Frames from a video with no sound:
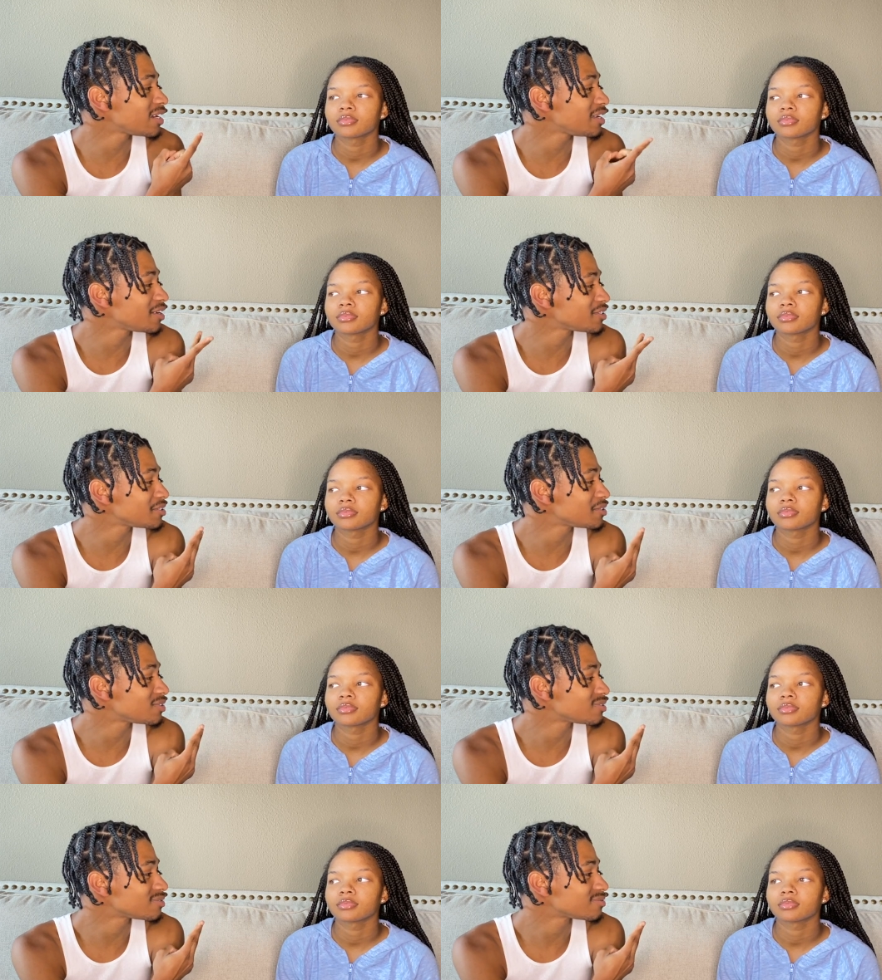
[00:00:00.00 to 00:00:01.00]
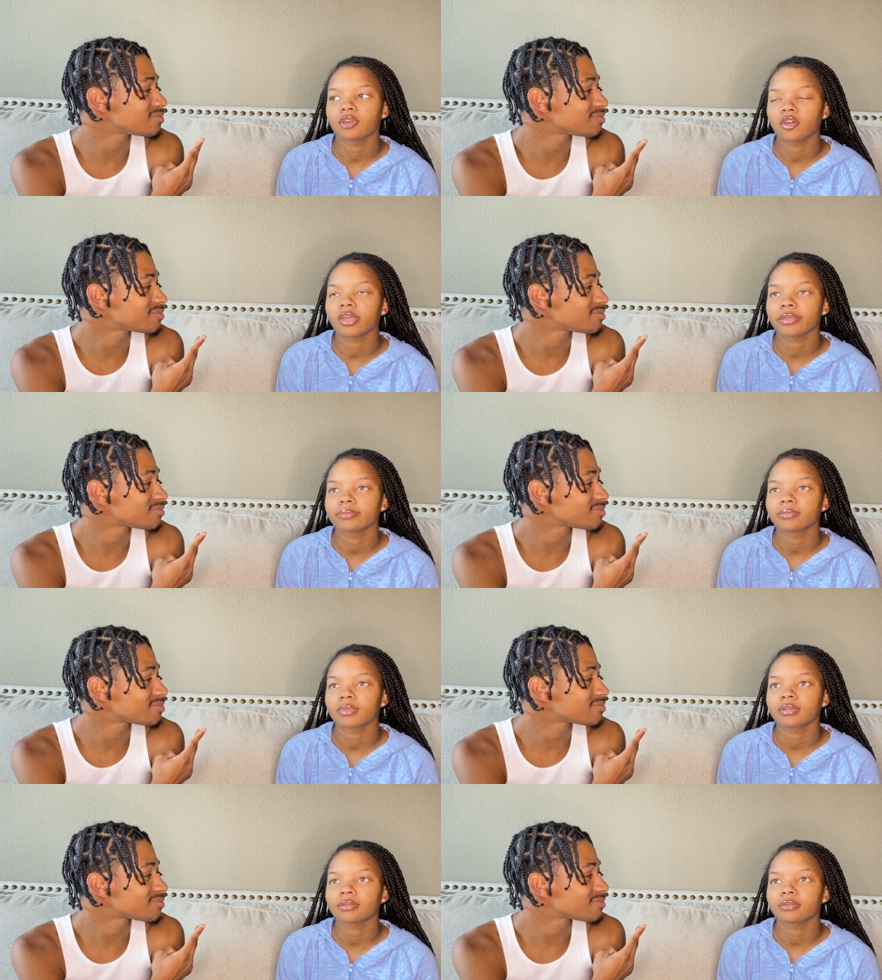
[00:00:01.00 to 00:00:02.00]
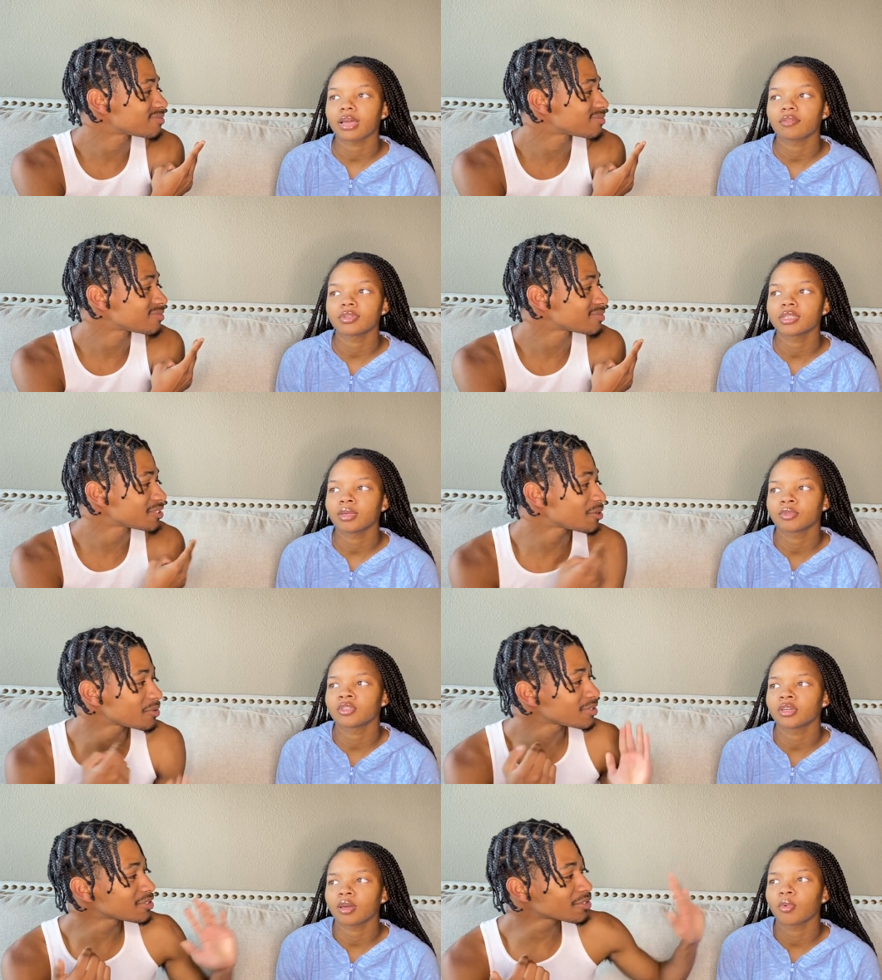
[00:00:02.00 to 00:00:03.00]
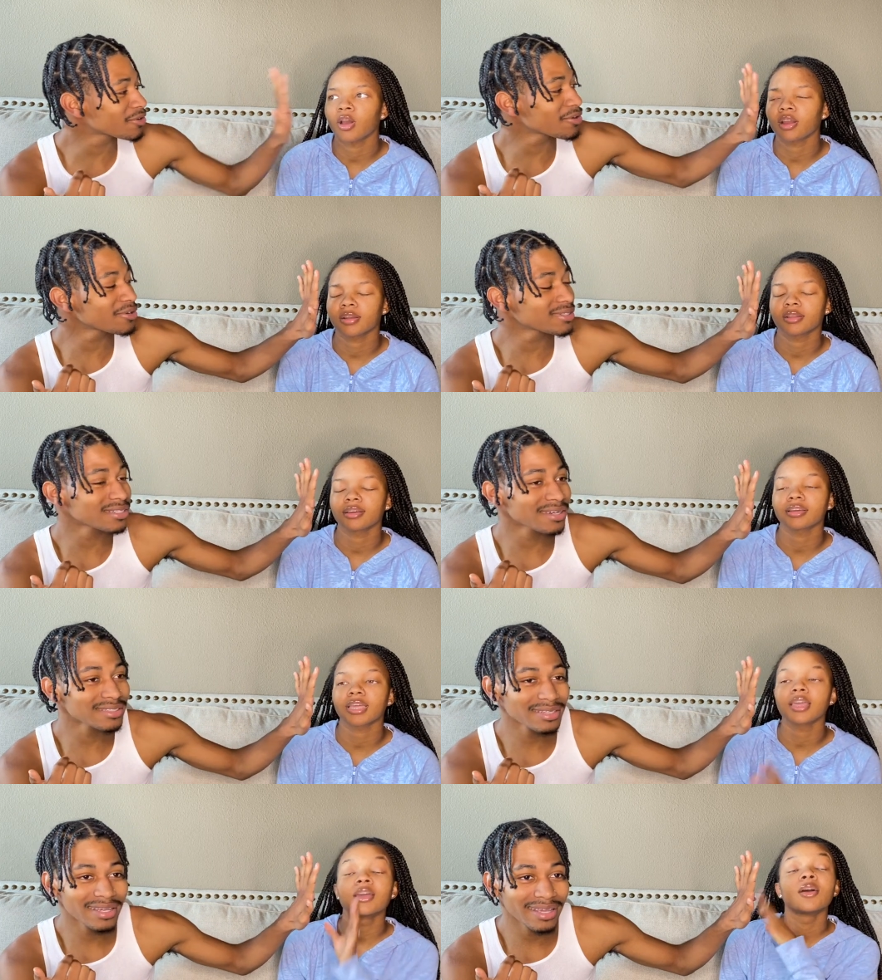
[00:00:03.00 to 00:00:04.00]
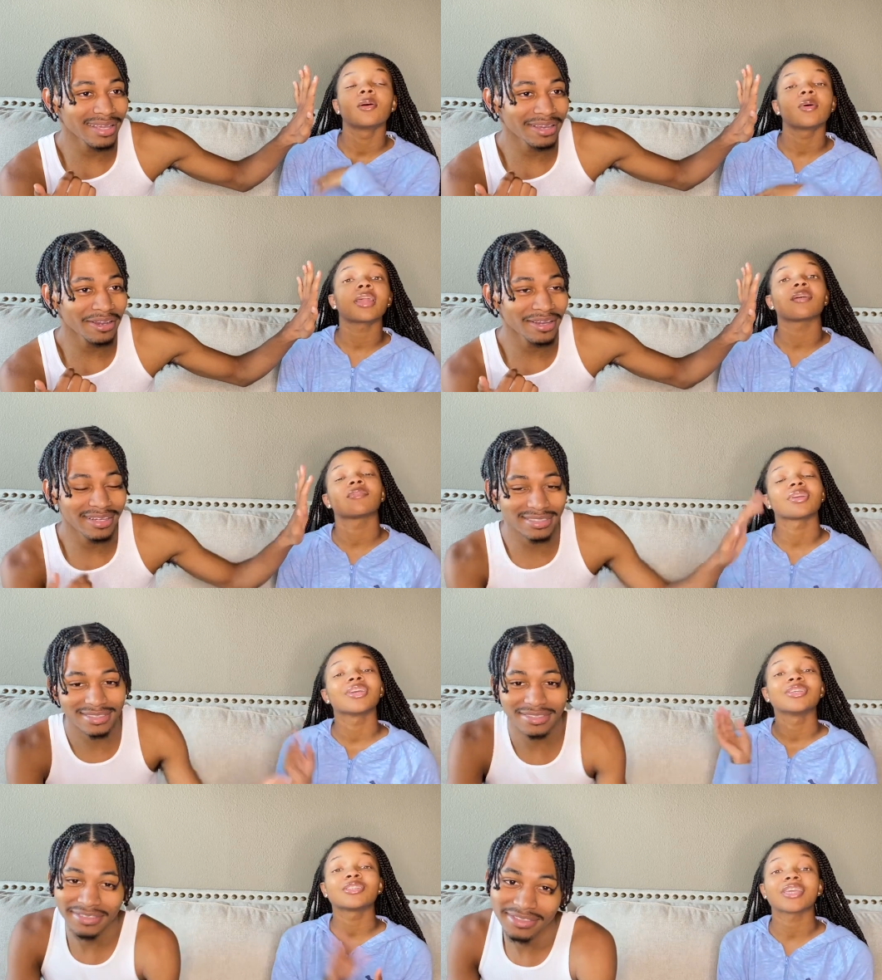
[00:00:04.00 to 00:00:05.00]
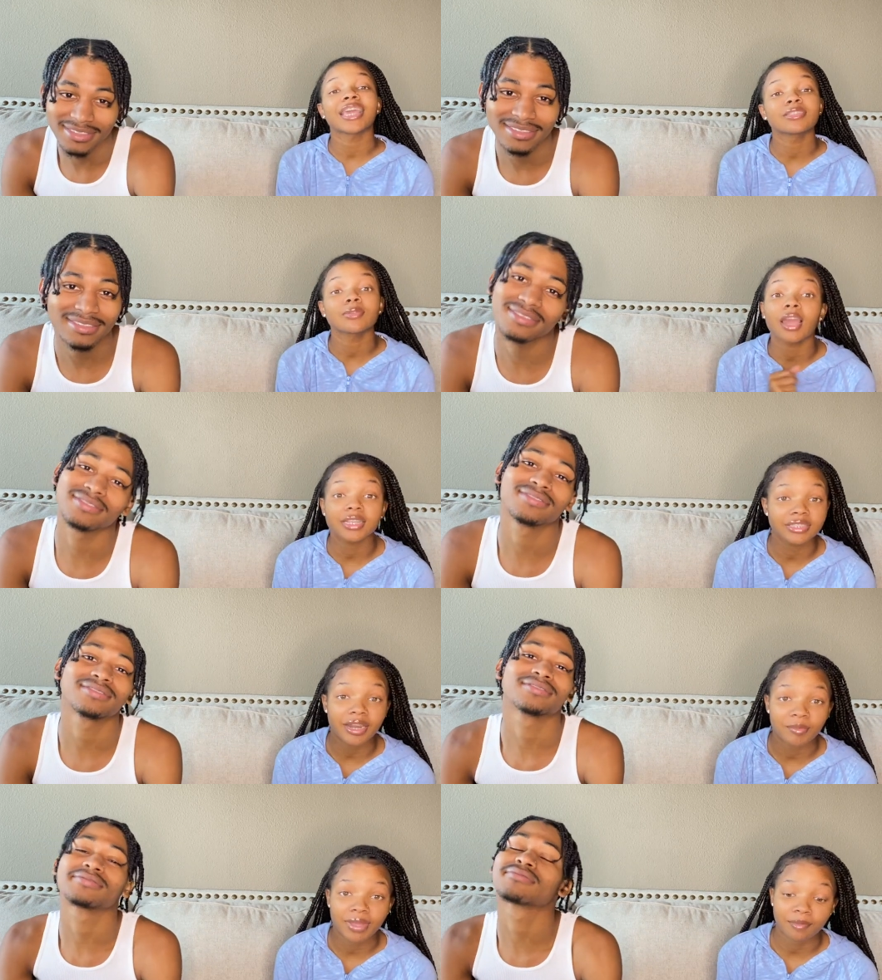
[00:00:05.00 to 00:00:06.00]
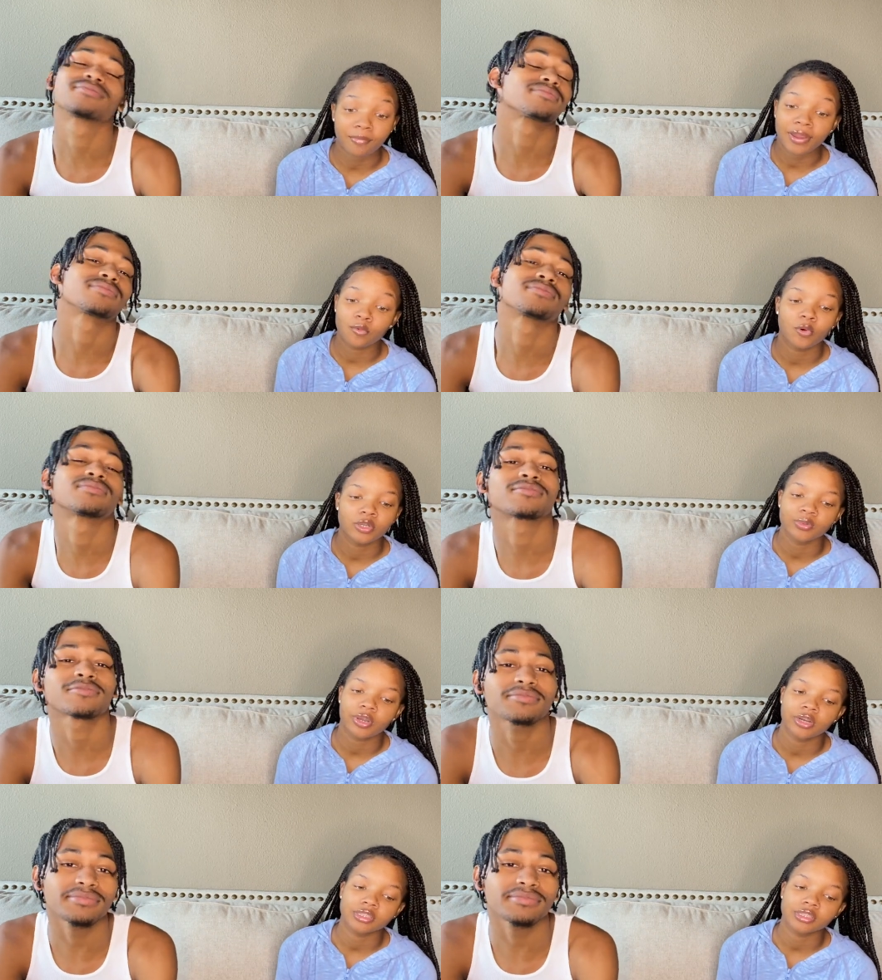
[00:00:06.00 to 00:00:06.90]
Speaker 1: than your 2.
Speaker 2: Okay. Obviously, I'm still coming hard. Talk to the hand. Whatever. Guys. So, yes, we are starting back prank wars. We are going to